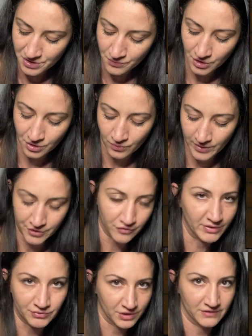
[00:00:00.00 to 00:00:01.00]
to walk away, you've
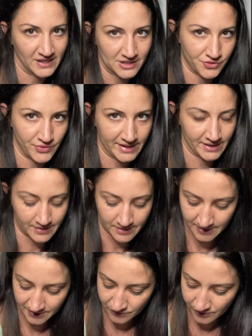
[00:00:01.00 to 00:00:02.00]
been reevaluating
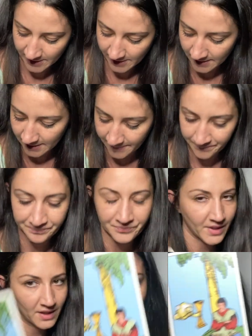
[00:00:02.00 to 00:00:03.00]
things, right? Um,
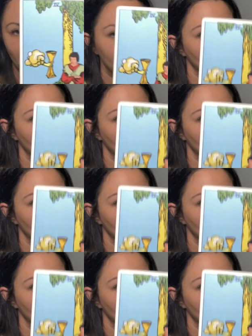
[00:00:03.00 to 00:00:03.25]
and we have